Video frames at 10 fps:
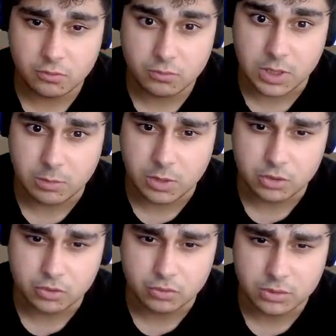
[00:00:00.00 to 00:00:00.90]
Maybe I
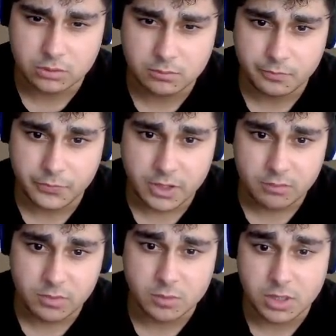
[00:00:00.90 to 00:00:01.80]
shouldn't.
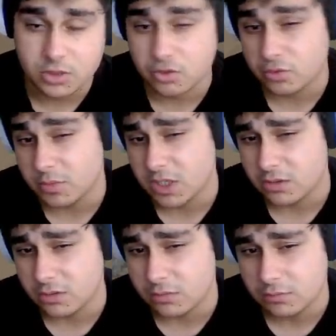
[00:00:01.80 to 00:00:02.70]
Maybe I should make
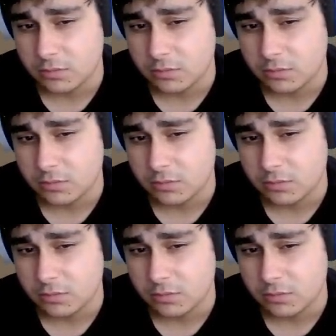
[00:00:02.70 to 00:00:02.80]
a